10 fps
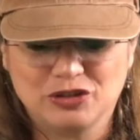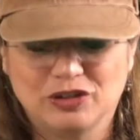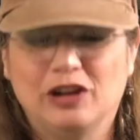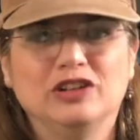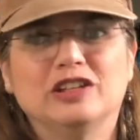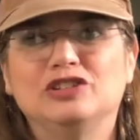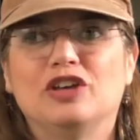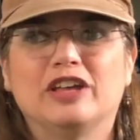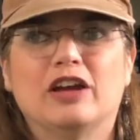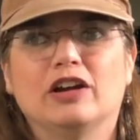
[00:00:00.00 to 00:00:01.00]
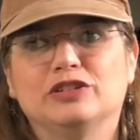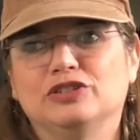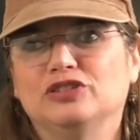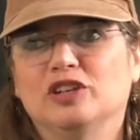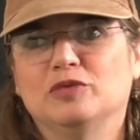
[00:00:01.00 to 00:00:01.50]
I looked at the other
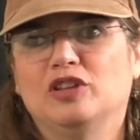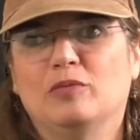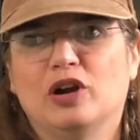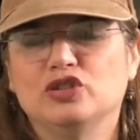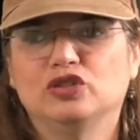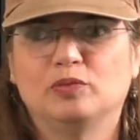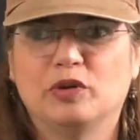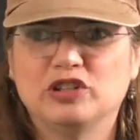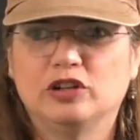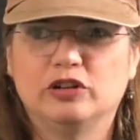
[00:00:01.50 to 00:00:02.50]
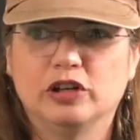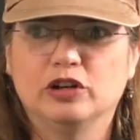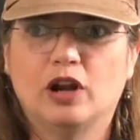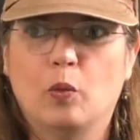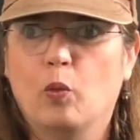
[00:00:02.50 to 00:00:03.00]
characters and some of them are just particularly
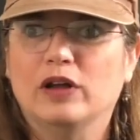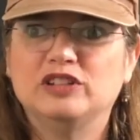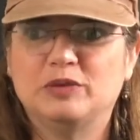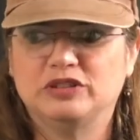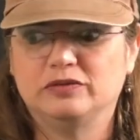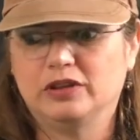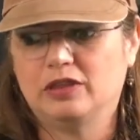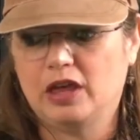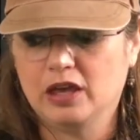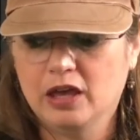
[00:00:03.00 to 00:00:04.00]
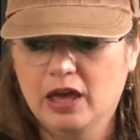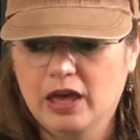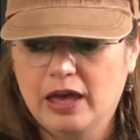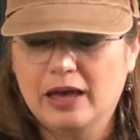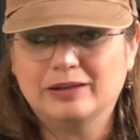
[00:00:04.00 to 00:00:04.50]
good at one specific thing.
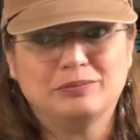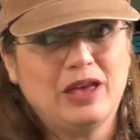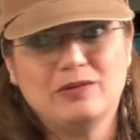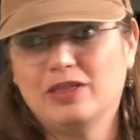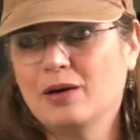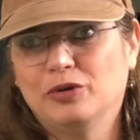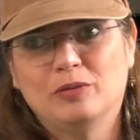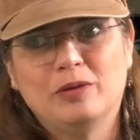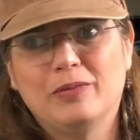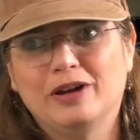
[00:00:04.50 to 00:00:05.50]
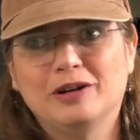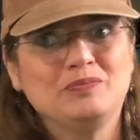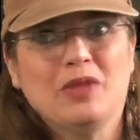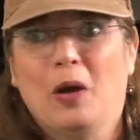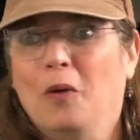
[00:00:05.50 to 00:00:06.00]
Maybe that would have been better.
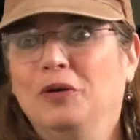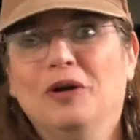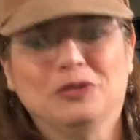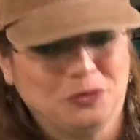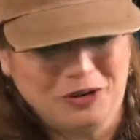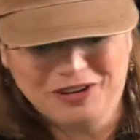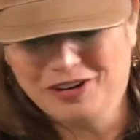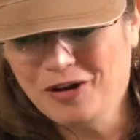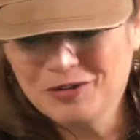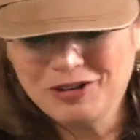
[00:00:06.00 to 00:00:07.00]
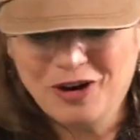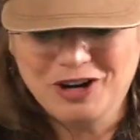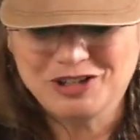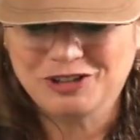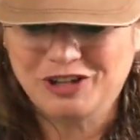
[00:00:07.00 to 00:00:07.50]
Who knows? We're going to go with the
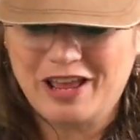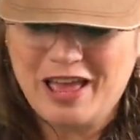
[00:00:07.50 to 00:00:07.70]
archer today.